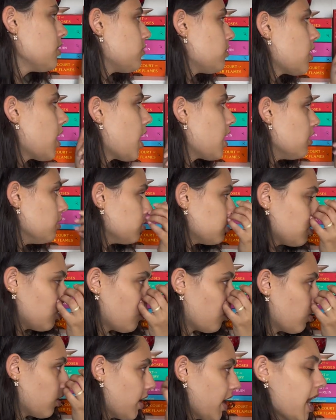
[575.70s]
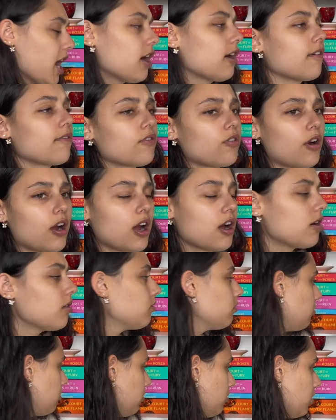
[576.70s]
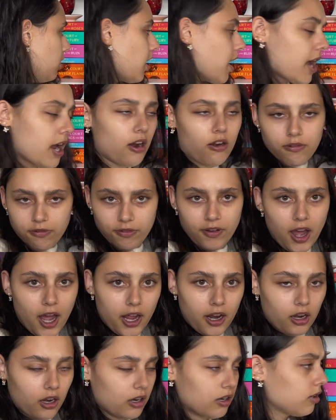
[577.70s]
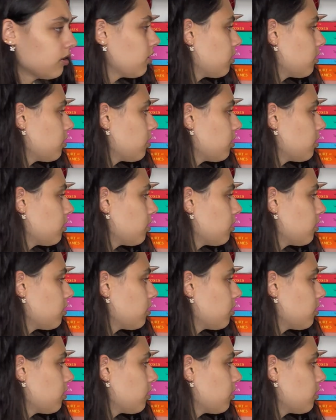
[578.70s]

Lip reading: Shadows. Or Heir of Fire.